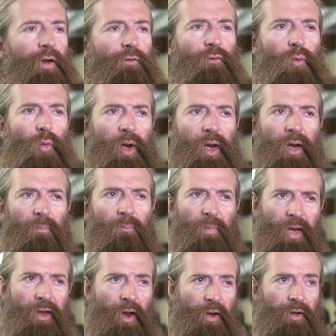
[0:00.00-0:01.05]
If we
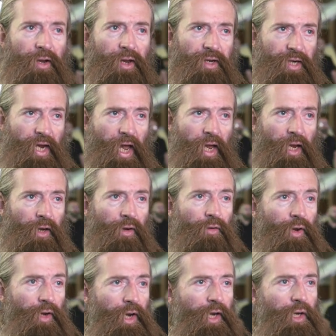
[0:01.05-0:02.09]
misunderstand
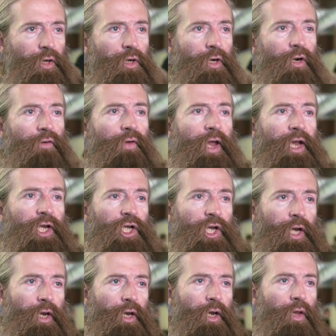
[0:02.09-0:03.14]
the nature of
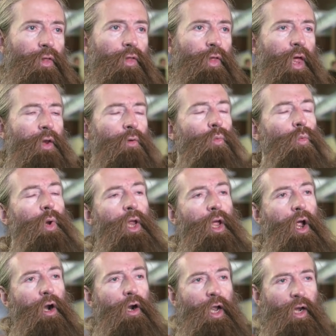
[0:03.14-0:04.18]
aging, then we
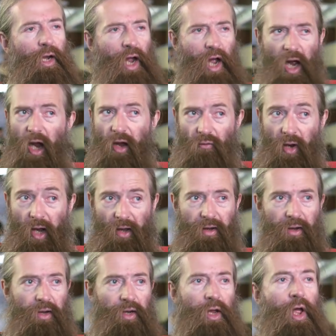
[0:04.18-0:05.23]
are at high
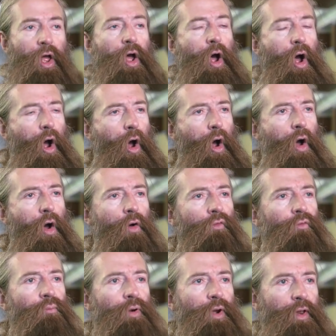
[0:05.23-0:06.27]
risk
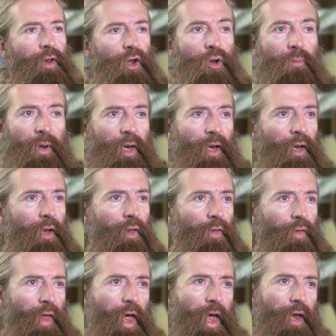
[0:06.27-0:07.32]
of
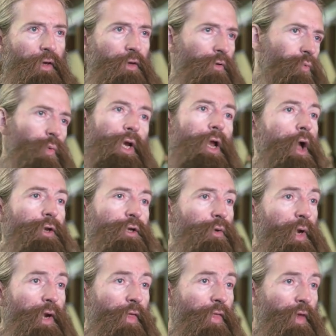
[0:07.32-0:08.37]
presuming that we can't
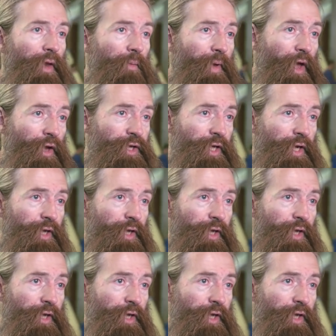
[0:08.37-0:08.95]
do anything about